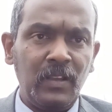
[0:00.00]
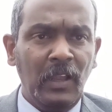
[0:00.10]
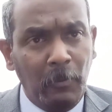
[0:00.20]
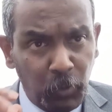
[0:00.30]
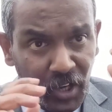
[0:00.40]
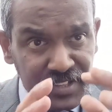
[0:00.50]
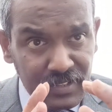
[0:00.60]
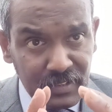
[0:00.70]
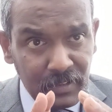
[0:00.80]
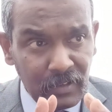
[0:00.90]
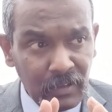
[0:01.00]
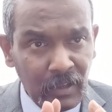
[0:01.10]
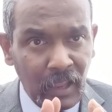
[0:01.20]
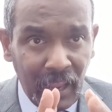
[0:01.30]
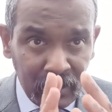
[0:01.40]
Boys
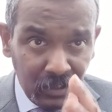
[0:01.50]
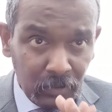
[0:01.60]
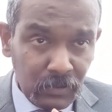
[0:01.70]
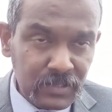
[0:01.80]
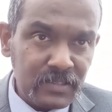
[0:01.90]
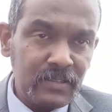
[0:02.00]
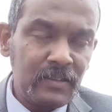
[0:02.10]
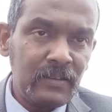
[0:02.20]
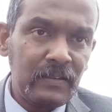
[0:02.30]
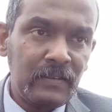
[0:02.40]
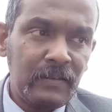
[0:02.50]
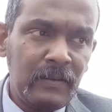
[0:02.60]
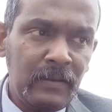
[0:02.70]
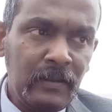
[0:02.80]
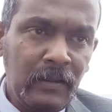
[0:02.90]
and girls,
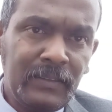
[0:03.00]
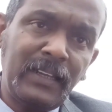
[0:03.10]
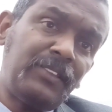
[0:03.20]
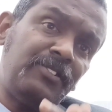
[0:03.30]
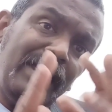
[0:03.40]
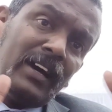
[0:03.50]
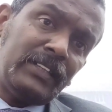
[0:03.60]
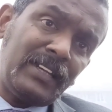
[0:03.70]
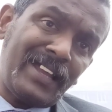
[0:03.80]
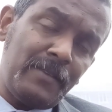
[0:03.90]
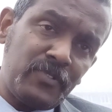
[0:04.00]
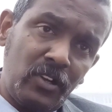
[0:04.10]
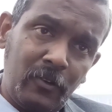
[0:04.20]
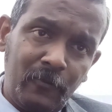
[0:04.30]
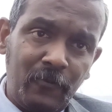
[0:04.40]
there are 3 other types
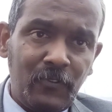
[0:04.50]
of